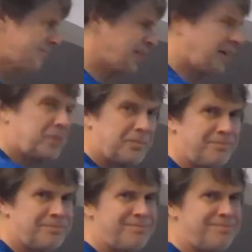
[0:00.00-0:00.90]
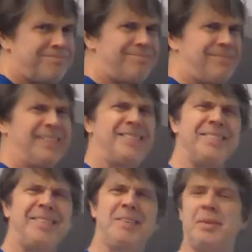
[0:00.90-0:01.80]
I'm going to
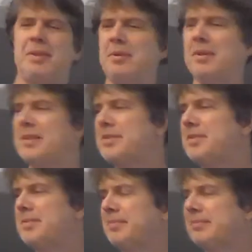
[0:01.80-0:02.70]
do this.